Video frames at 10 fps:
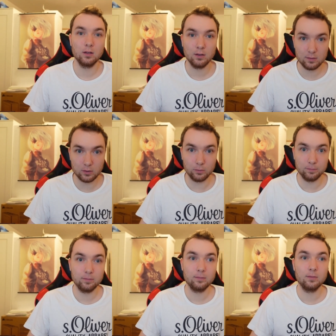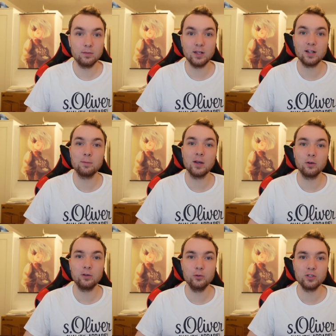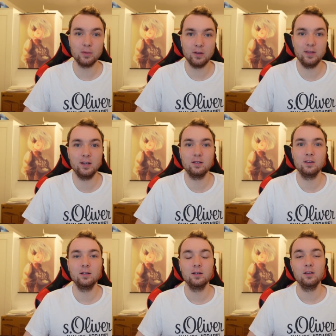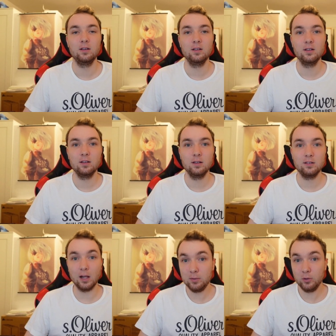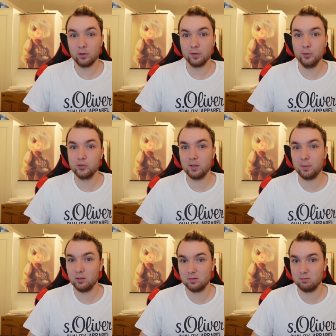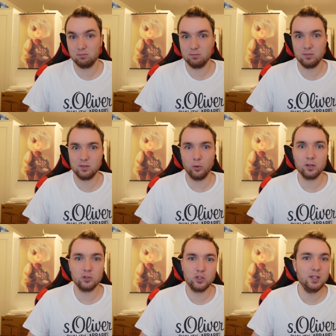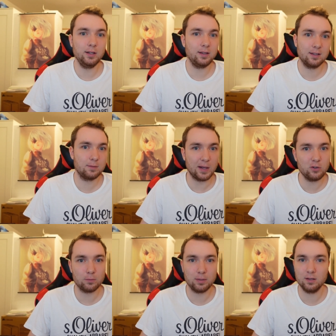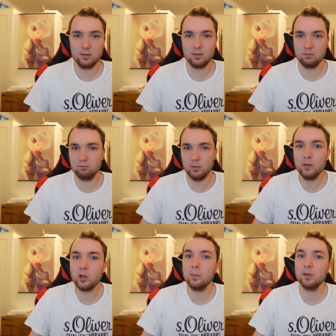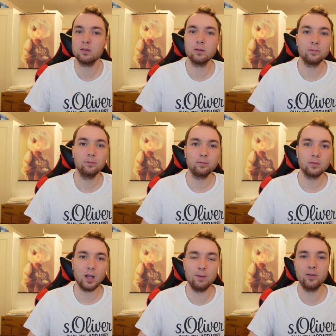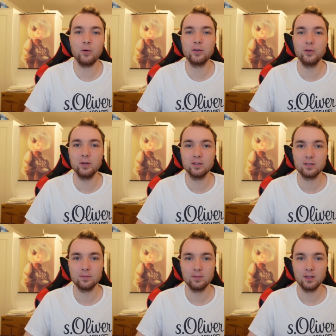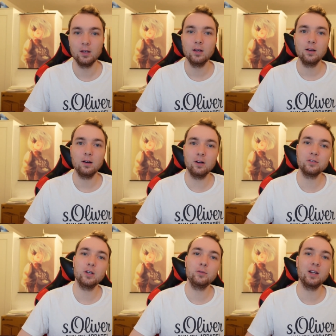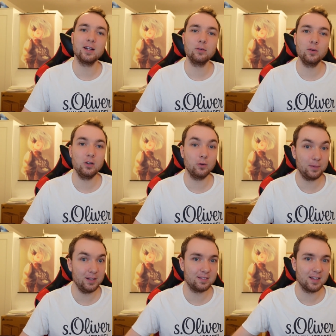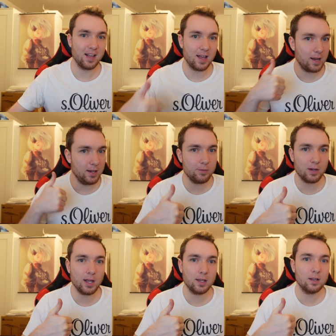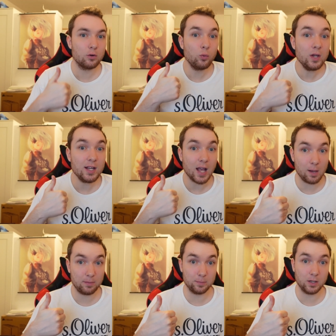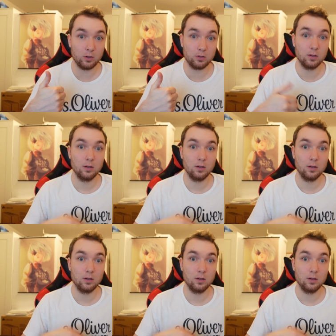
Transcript: So, that's my conclusion about that. Tell me your conclusion about Sword and Shield expansion pass in the comments. I'm very curious. Also, if you liked the video, please leave a like. It really helps me out.